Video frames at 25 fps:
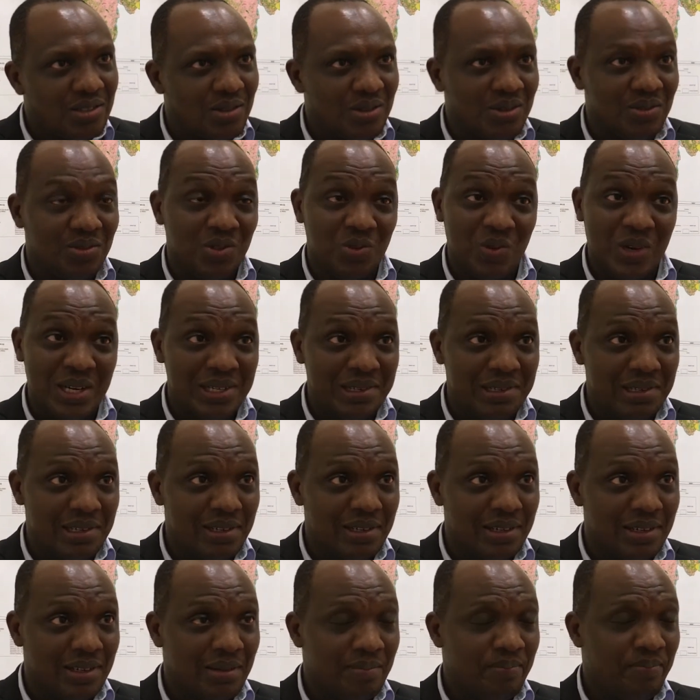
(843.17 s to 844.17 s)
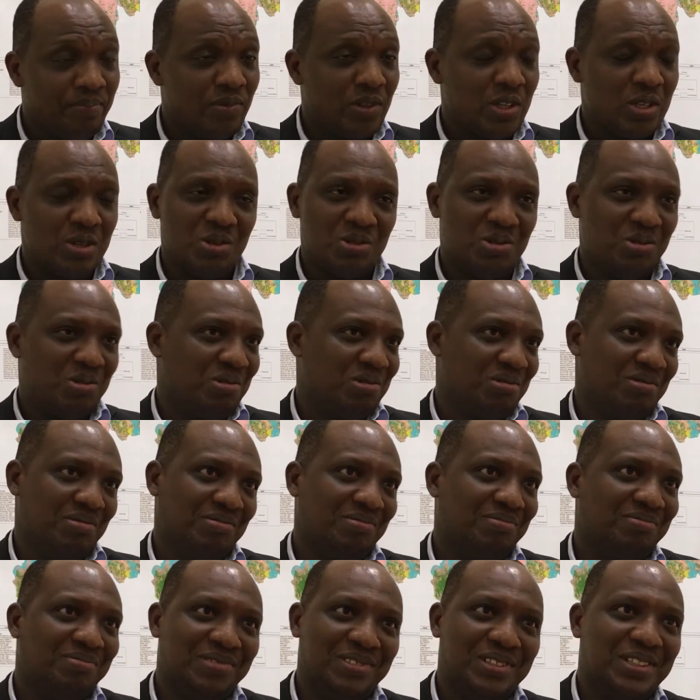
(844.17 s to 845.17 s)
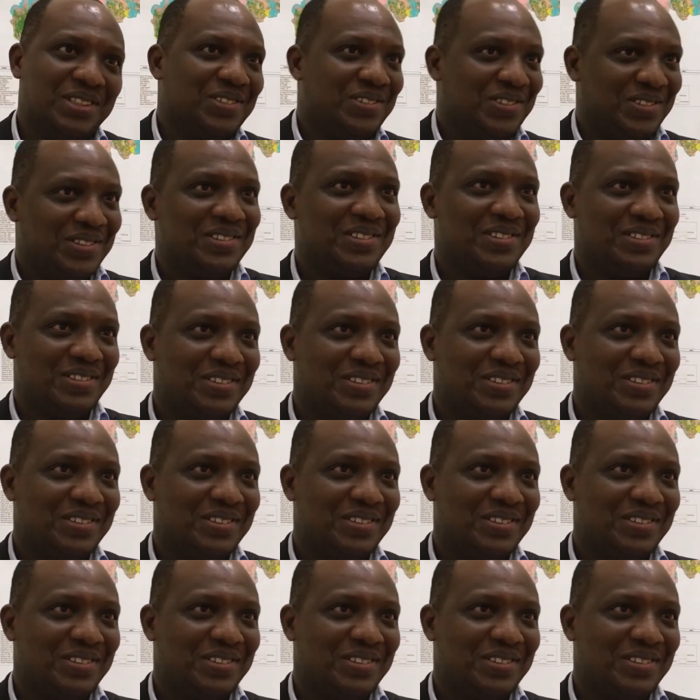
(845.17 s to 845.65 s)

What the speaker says: of Rwanda? So, you know.